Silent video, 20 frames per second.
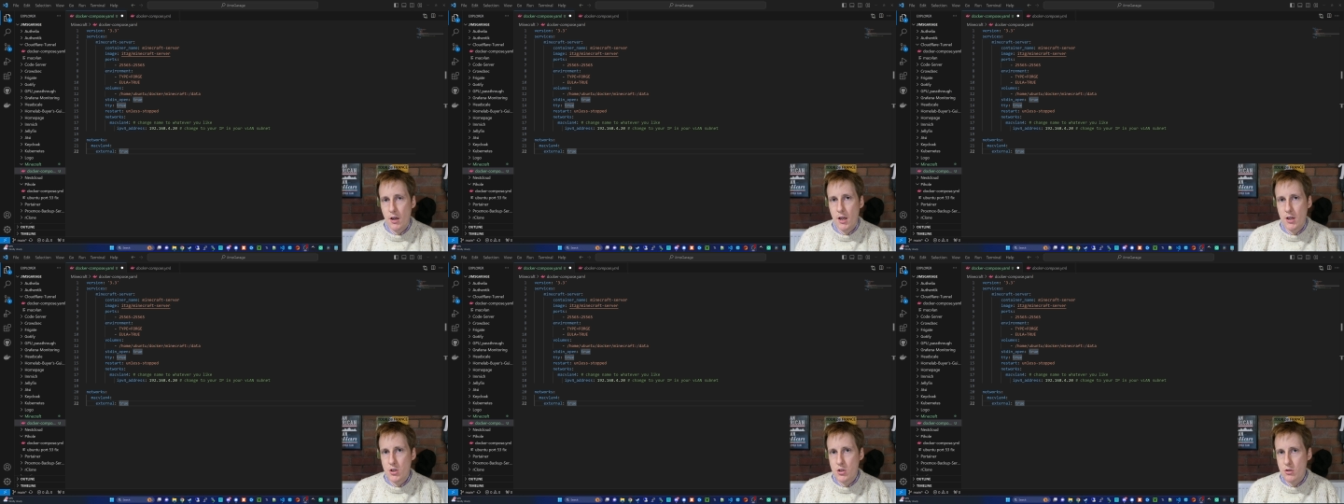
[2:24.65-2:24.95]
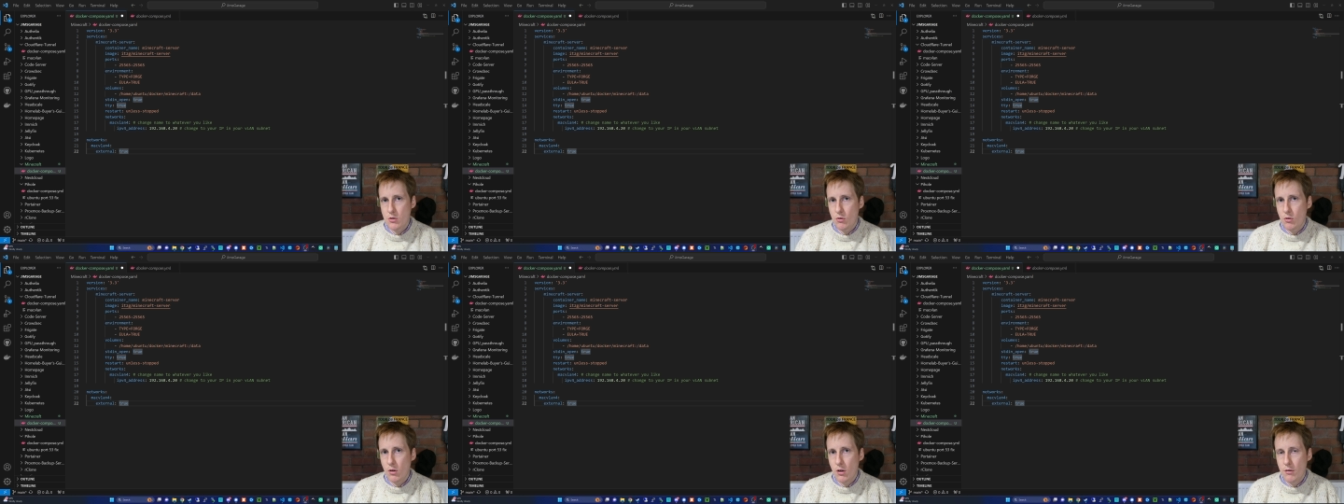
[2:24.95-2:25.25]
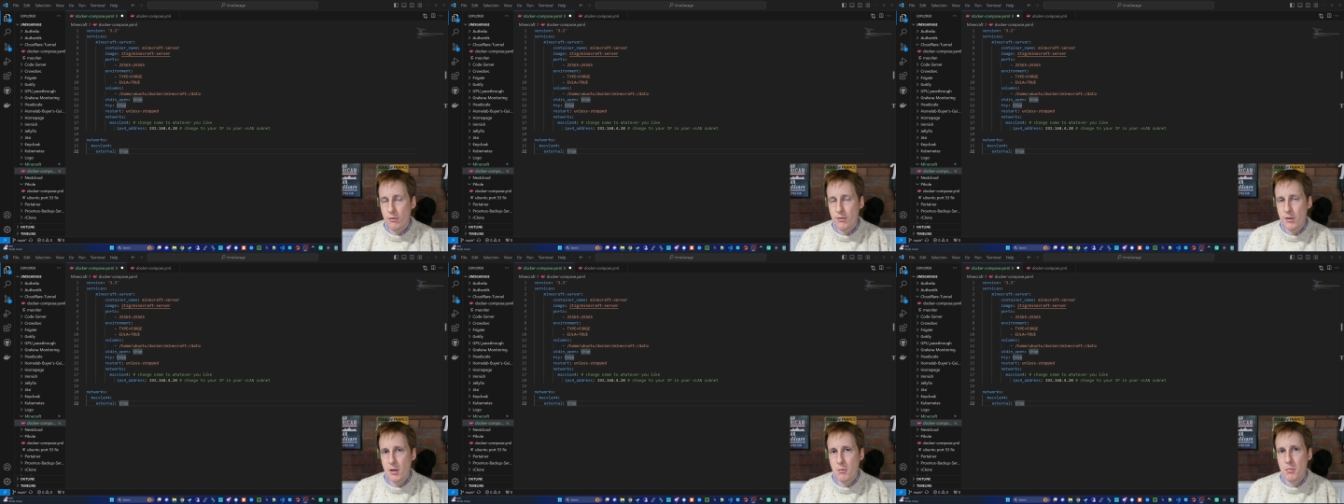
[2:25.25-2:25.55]
install
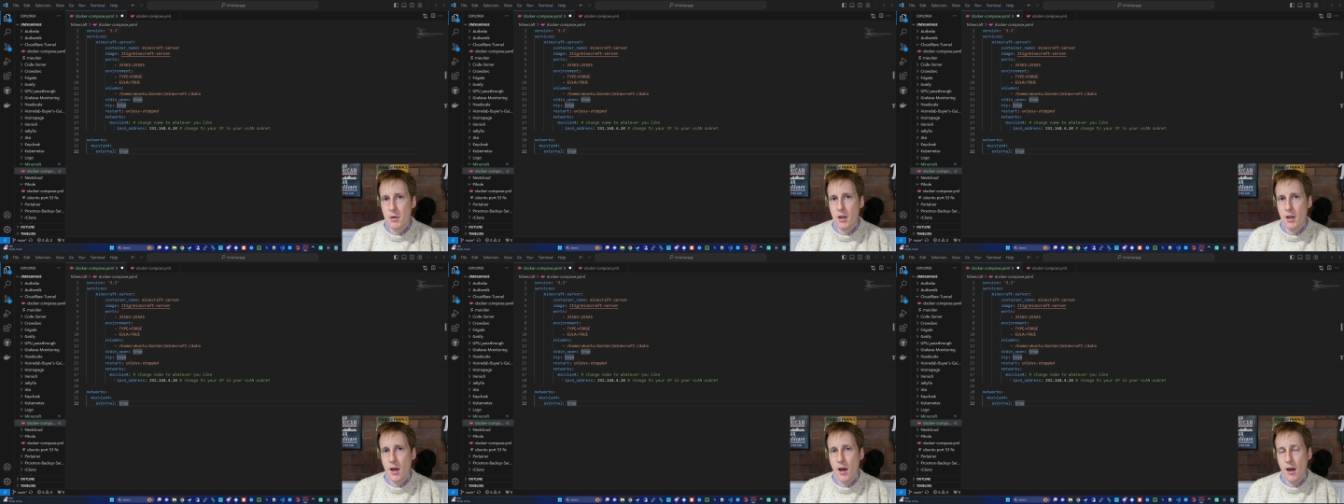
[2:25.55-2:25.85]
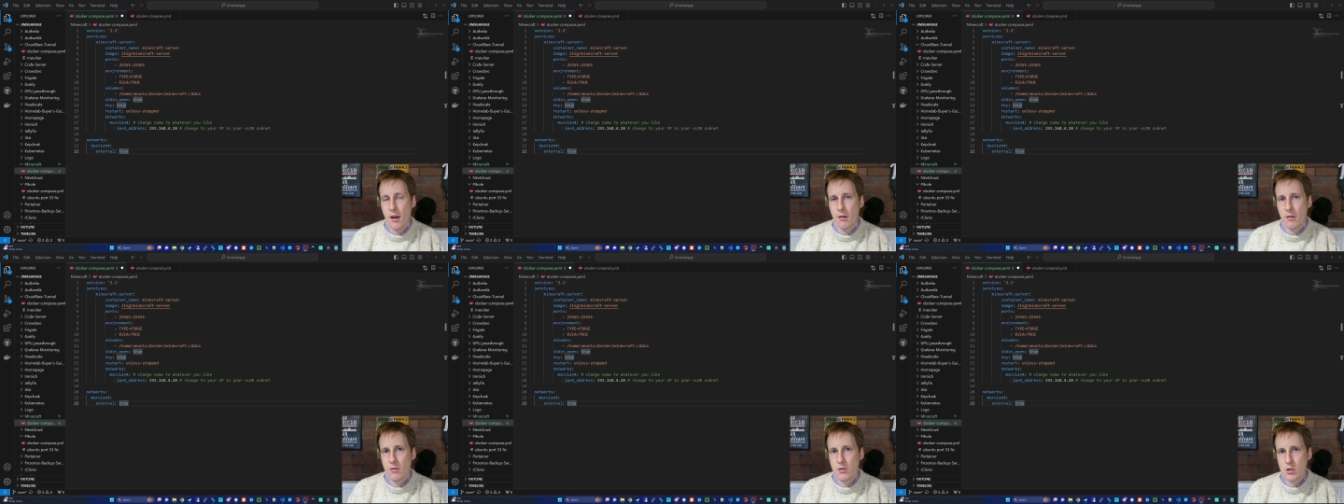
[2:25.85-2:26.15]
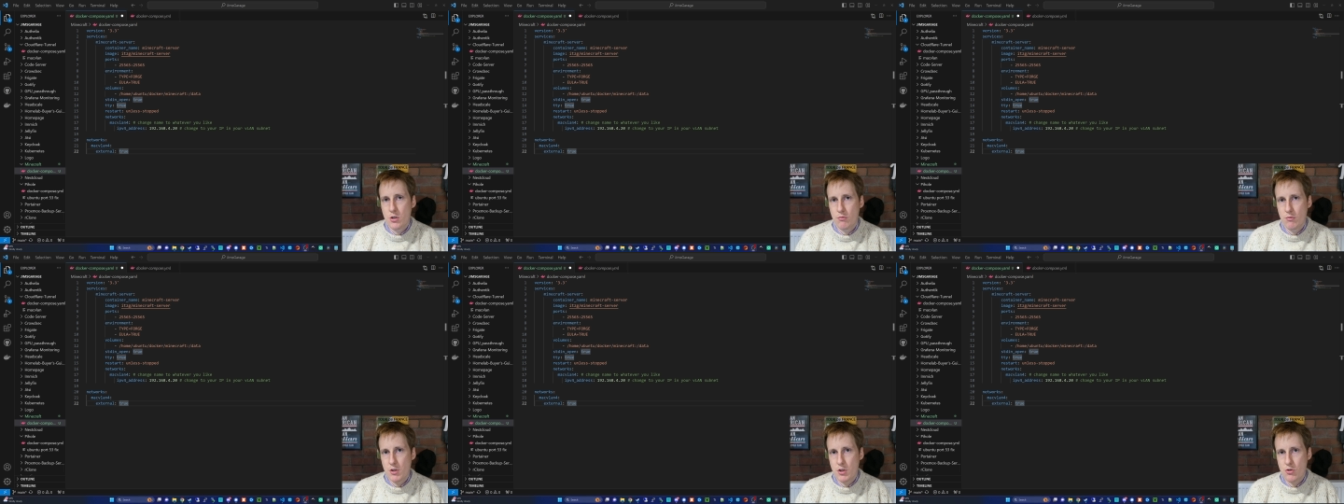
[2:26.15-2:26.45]
a VPN
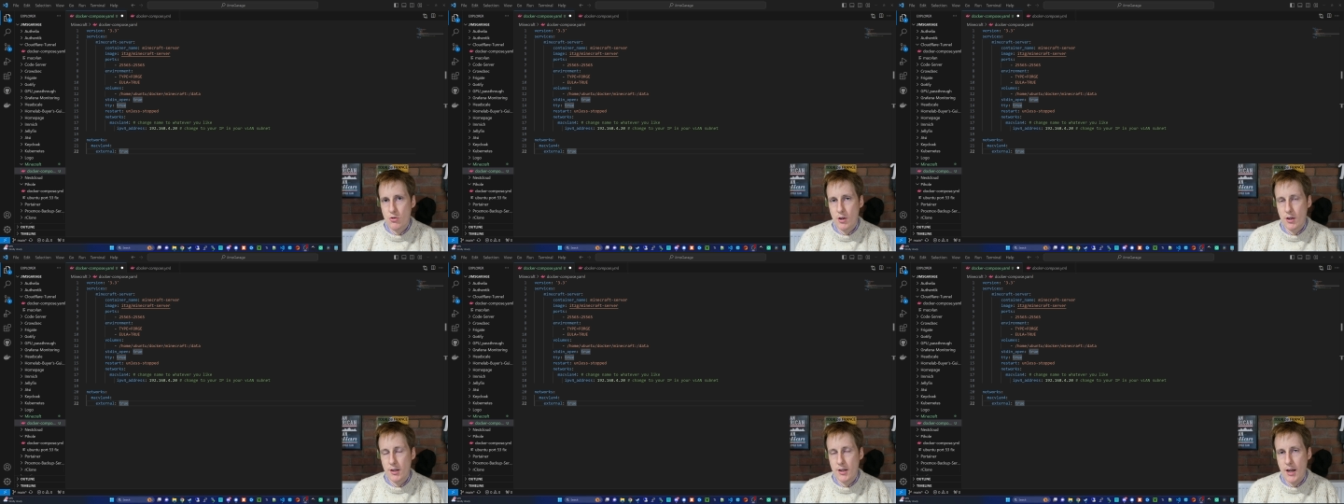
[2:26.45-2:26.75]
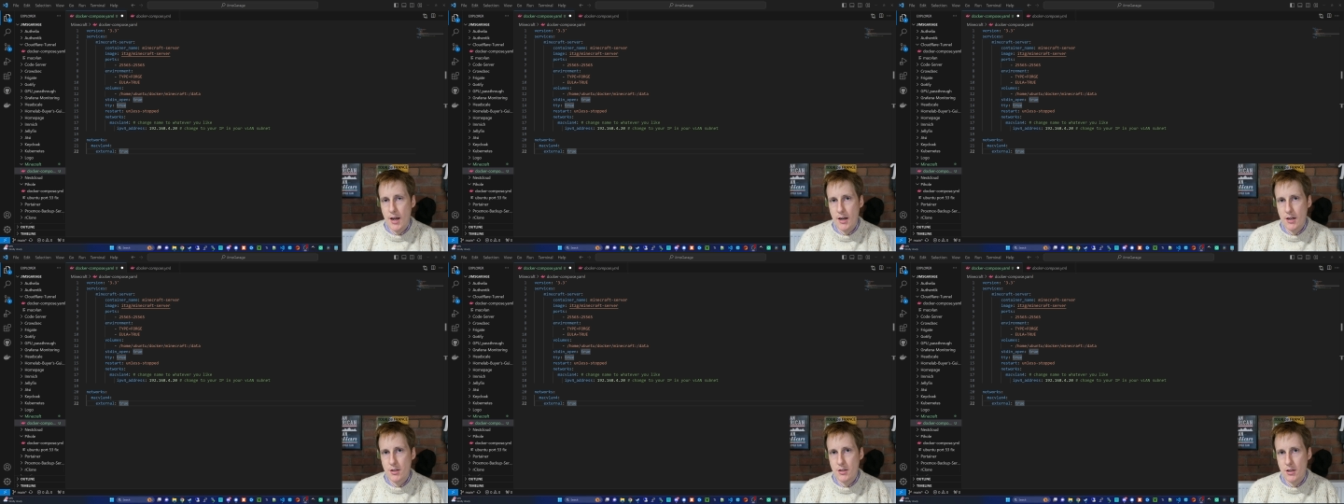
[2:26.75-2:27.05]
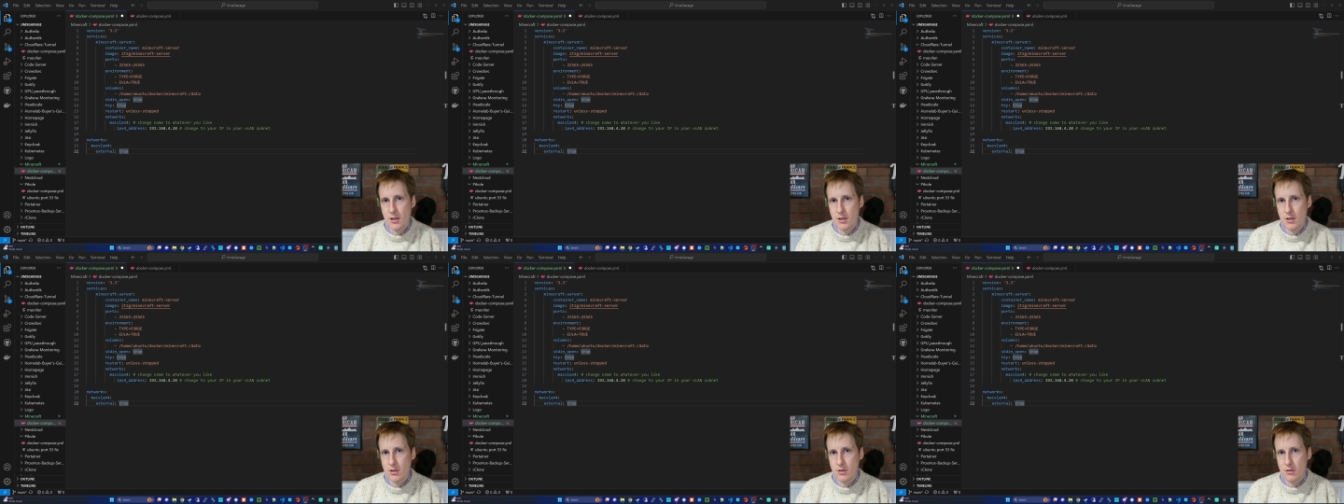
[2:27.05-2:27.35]
to restrict
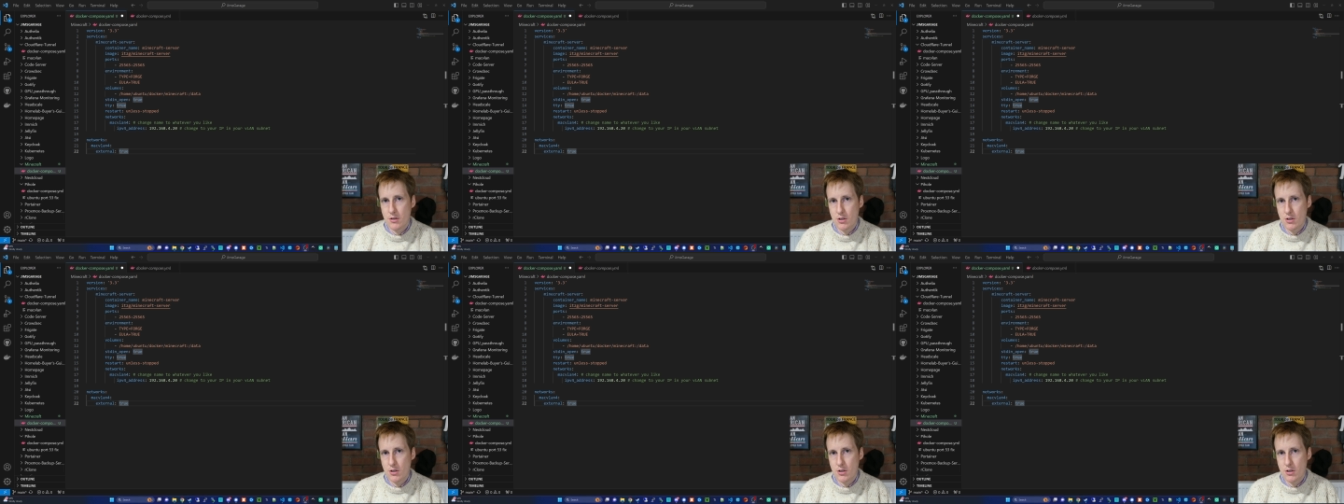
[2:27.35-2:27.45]
access